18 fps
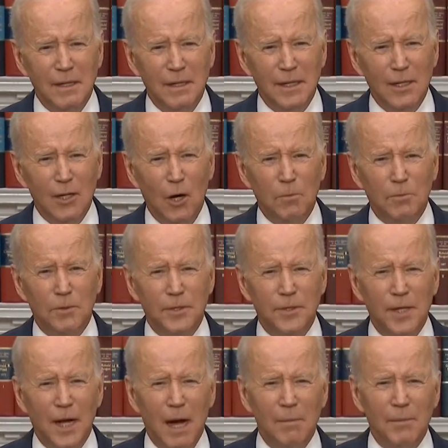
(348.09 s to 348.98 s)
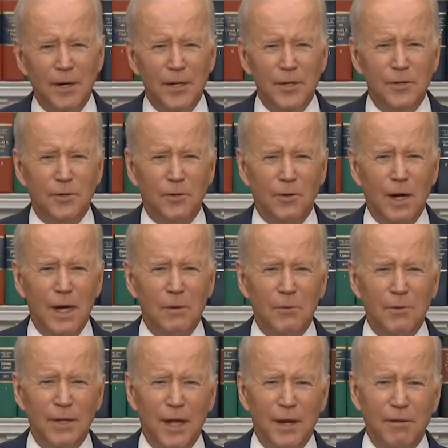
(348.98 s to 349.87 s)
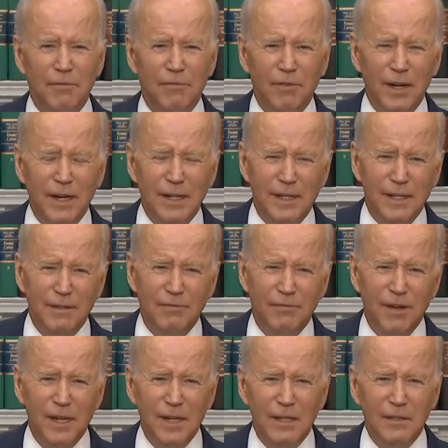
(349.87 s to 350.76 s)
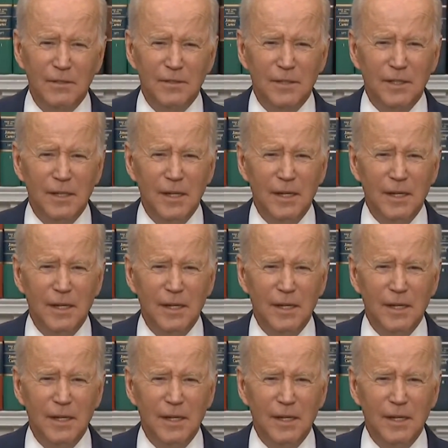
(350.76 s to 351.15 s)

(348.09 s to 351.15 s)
He hoped to dominate Ukraine without a fight. He failed.